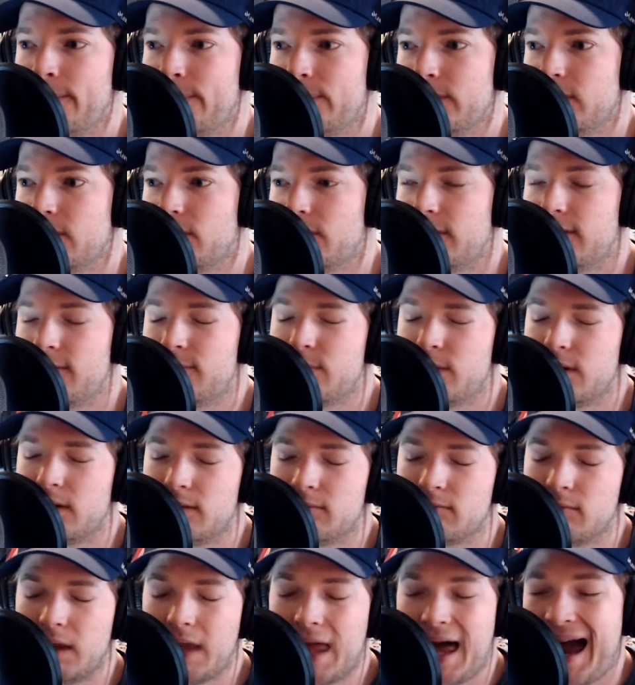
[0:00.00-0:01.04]
that have been
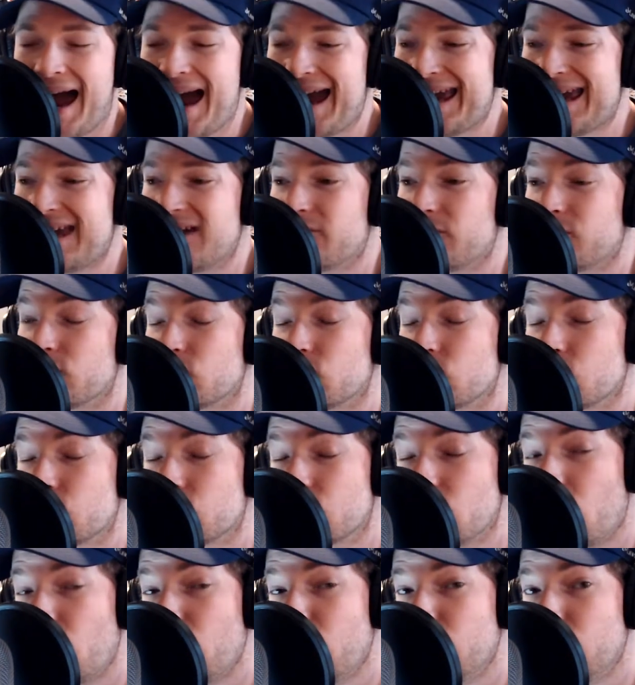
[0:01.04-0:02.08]
lagging for
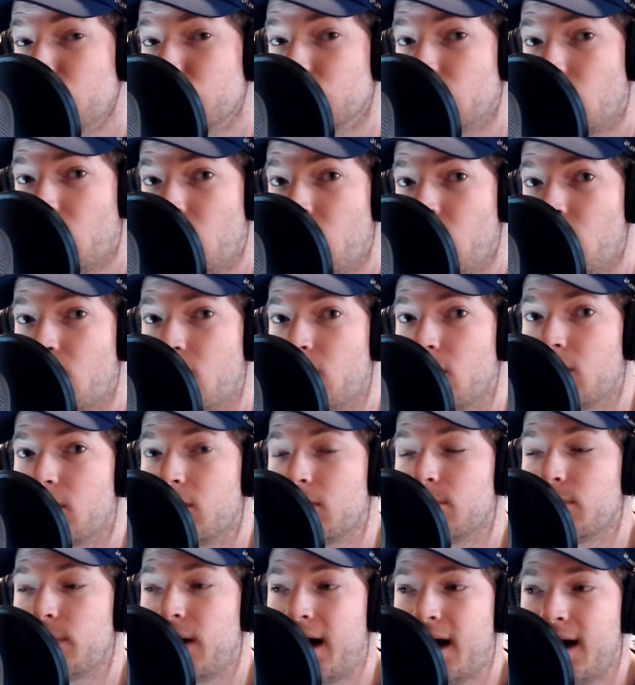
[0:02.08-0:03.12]
so
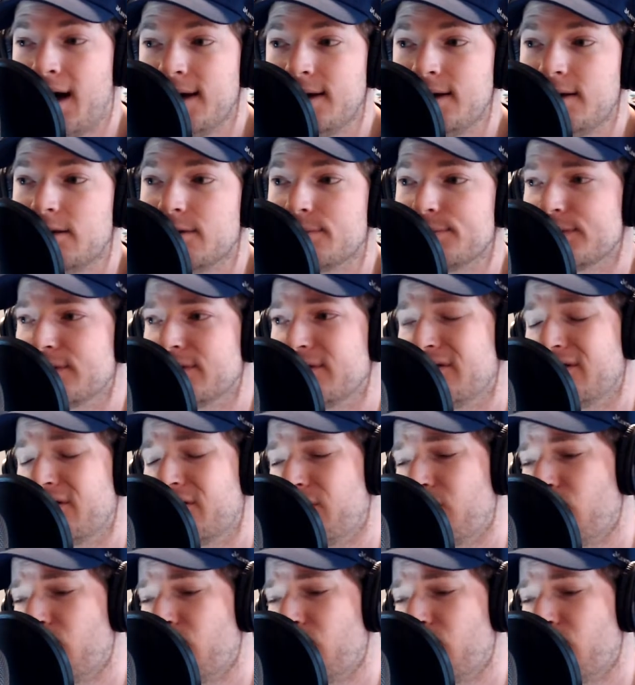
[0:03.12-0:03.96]
long behind Clemson,